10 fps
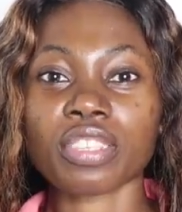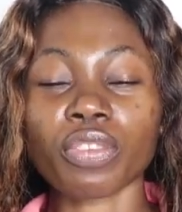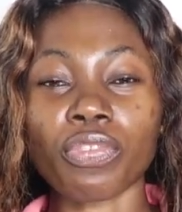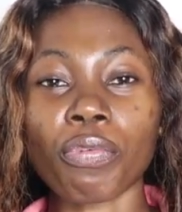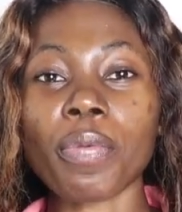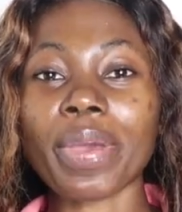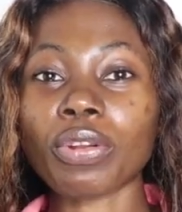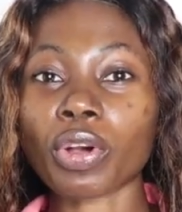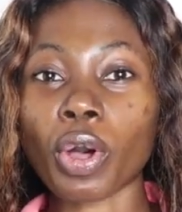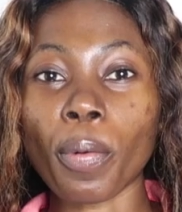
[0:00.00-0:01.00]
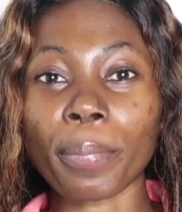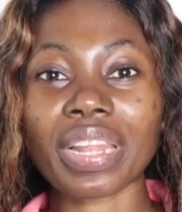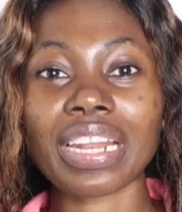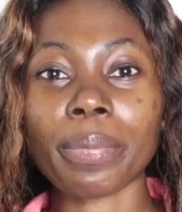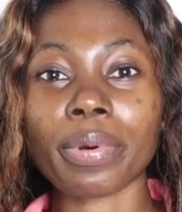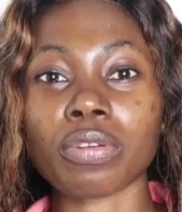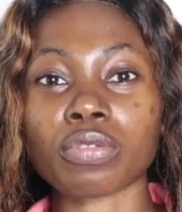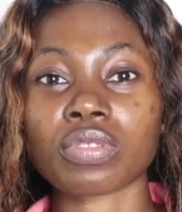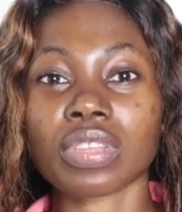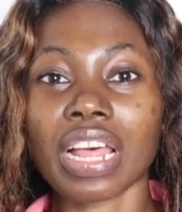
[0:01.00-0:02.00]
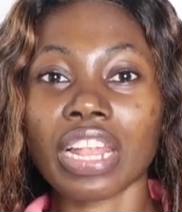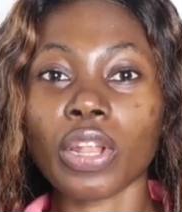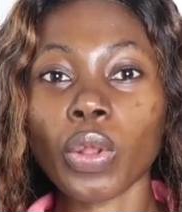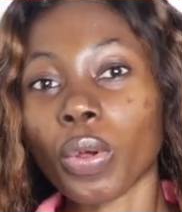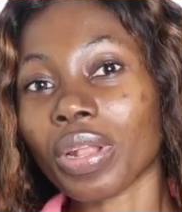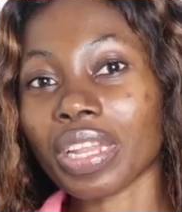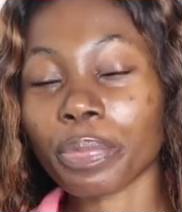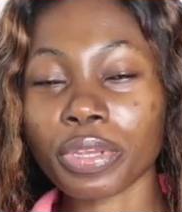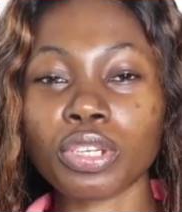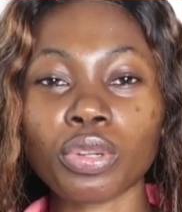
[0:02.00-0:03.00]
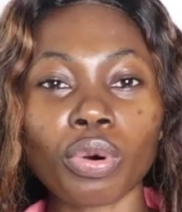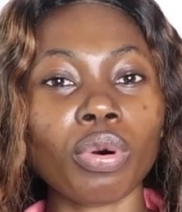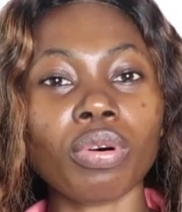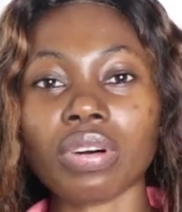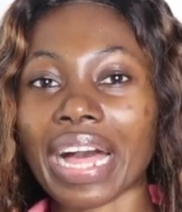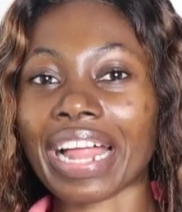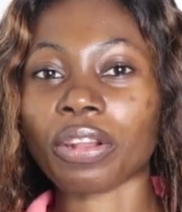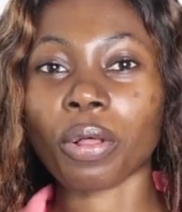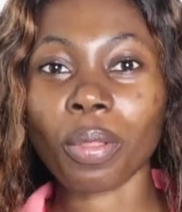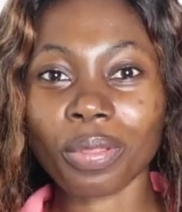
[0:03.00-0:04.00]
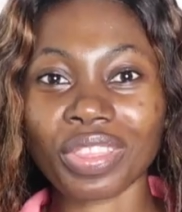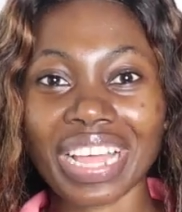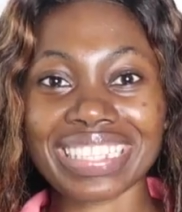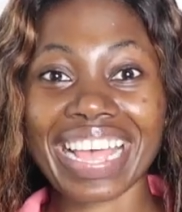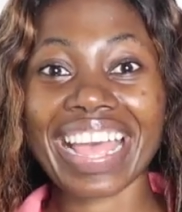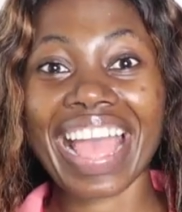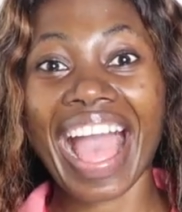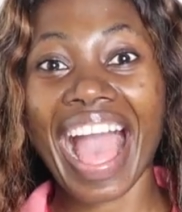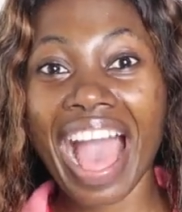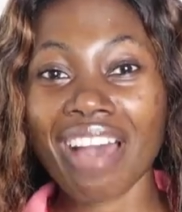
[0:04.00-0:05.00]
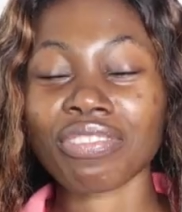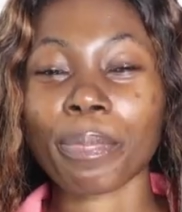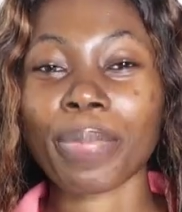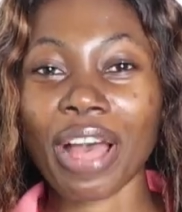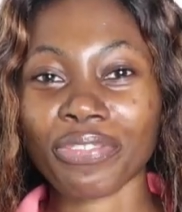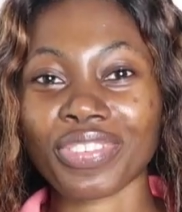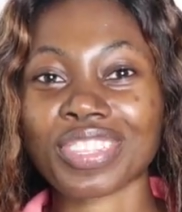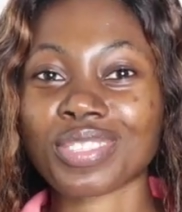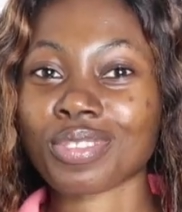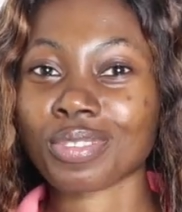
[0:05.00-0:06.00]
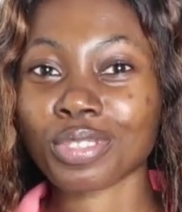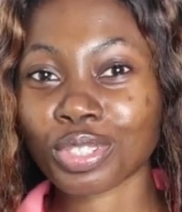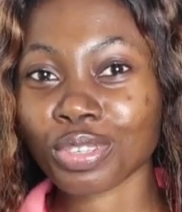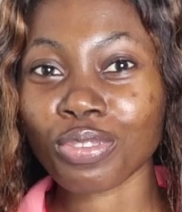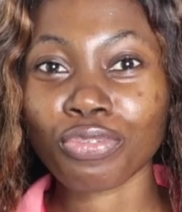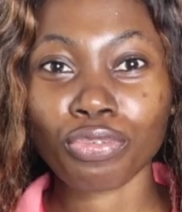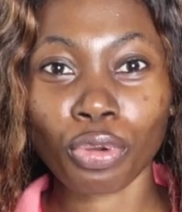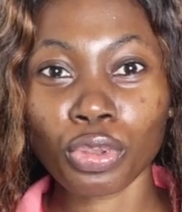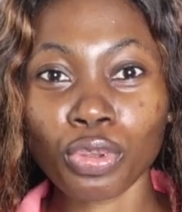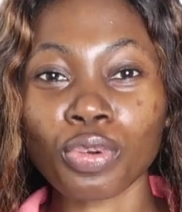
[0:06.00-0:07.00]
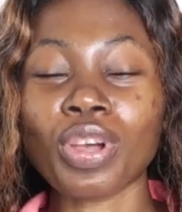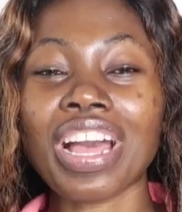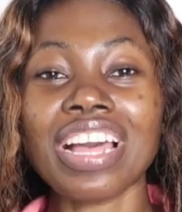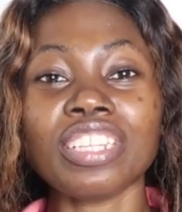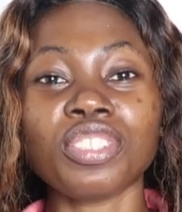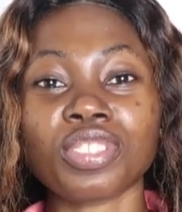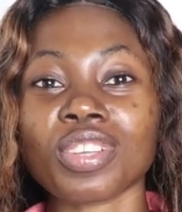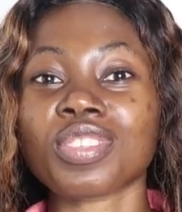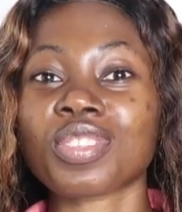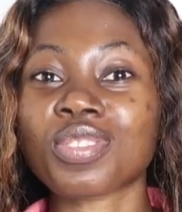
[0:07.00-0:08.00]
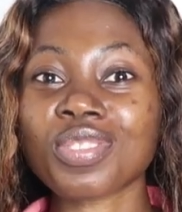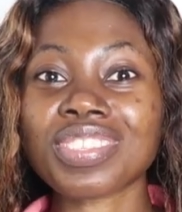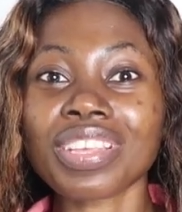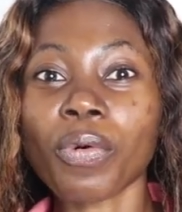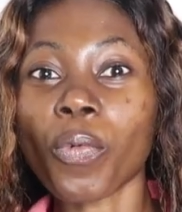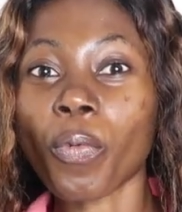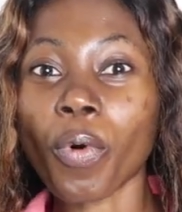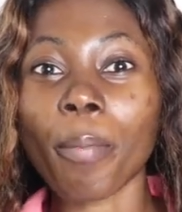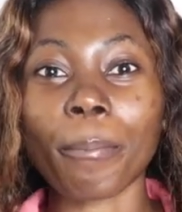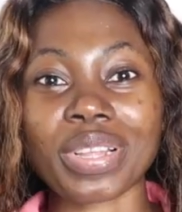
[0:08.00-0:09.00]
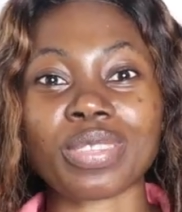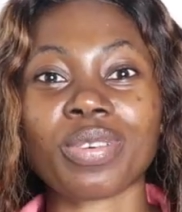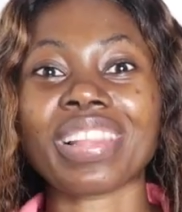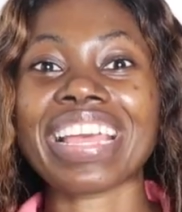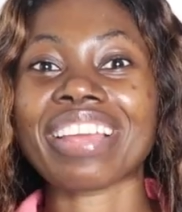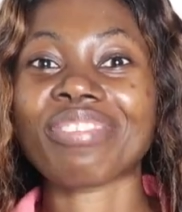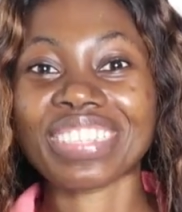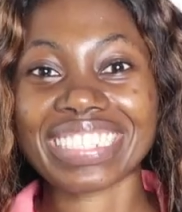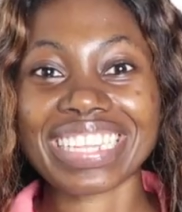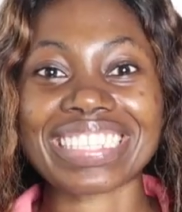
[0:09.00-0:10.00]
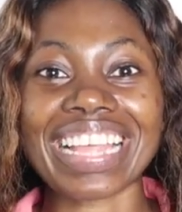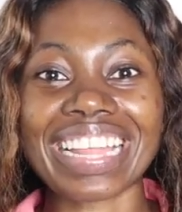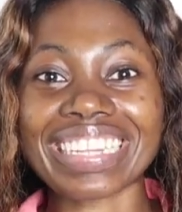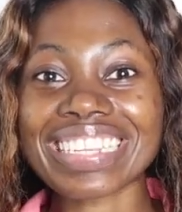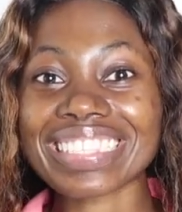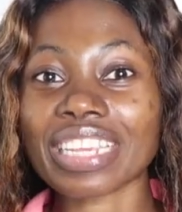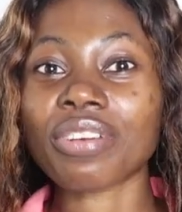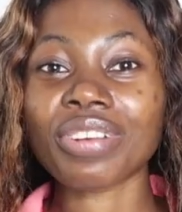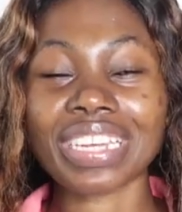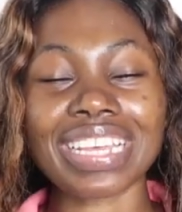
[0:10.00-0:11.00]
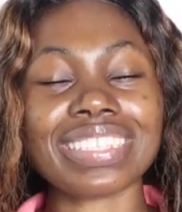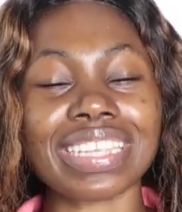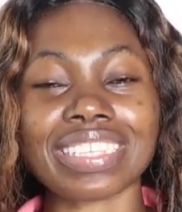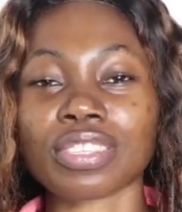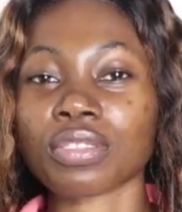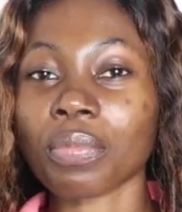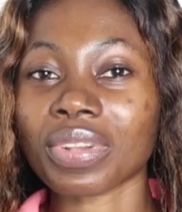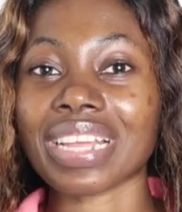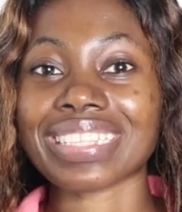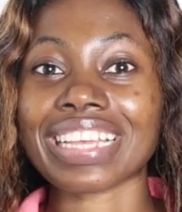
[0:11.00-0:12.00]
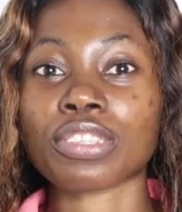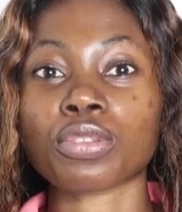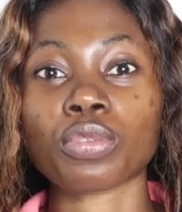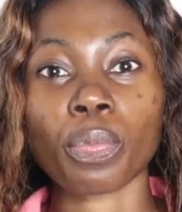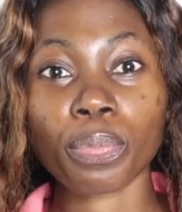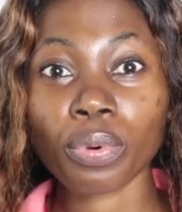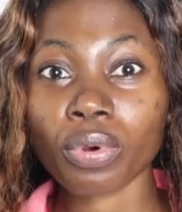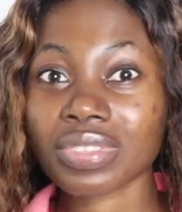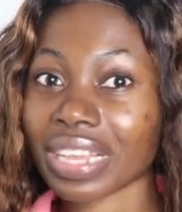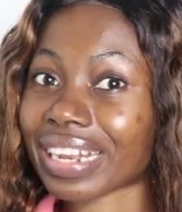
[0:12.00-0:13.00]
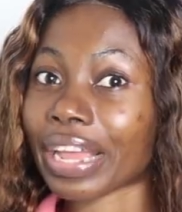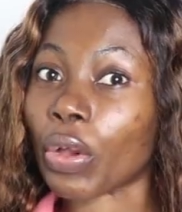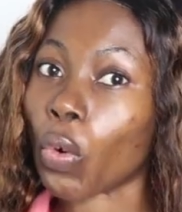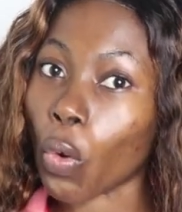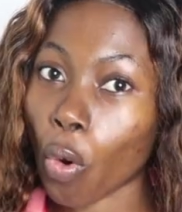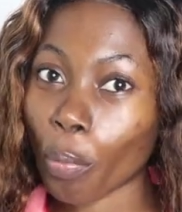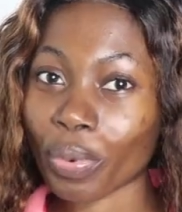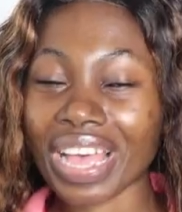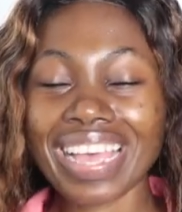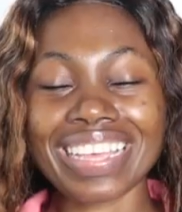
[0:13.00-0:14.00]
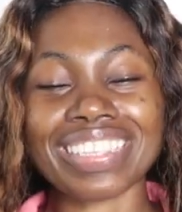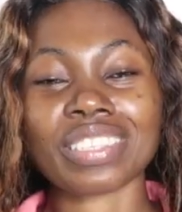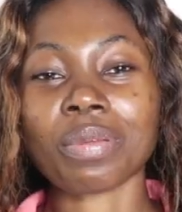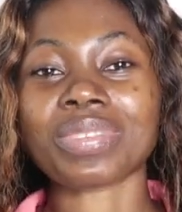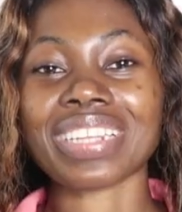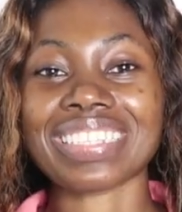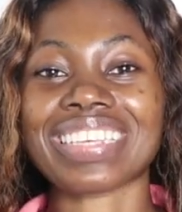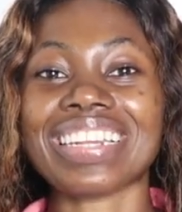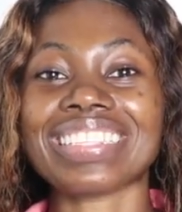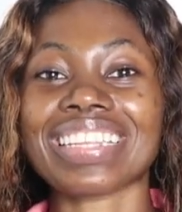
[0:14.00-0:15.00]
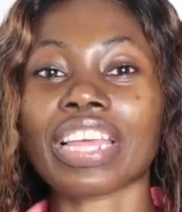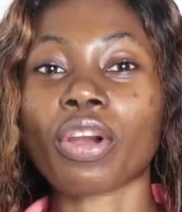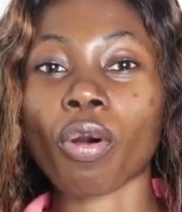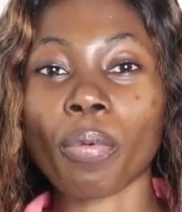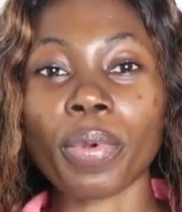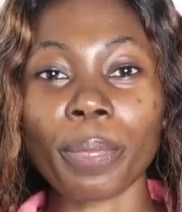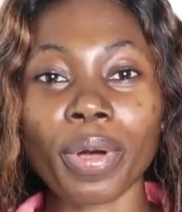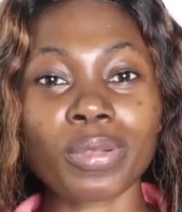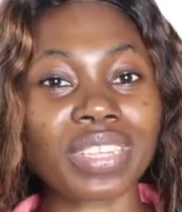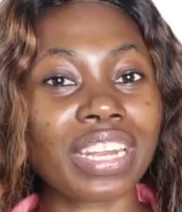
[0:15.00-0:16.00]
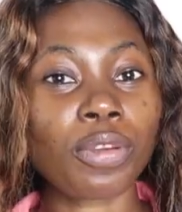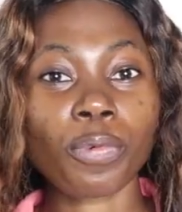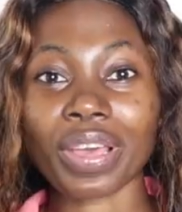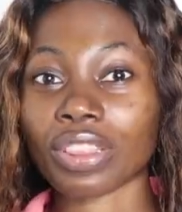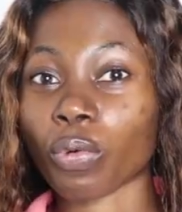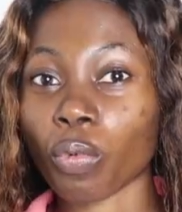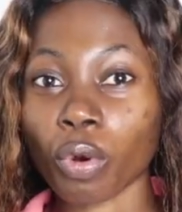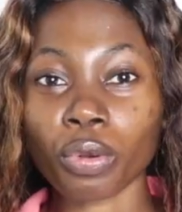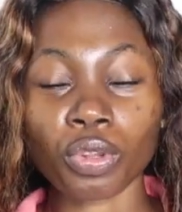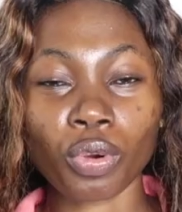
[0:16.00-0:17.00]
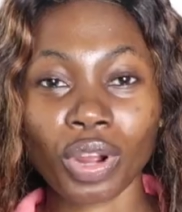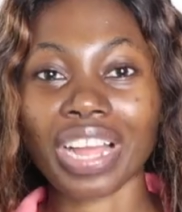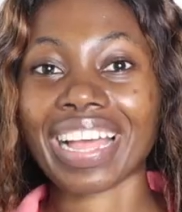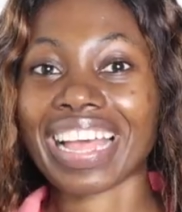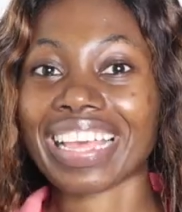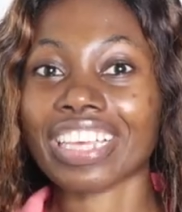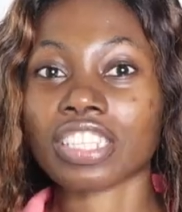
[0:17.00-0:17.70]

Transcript: So for women who complain about low libido and all that, I have a perfect solution for you just using one particular ingredient. And this ingredient is something that I suppose and I hope is something that can easily come about anywhere in the world you are.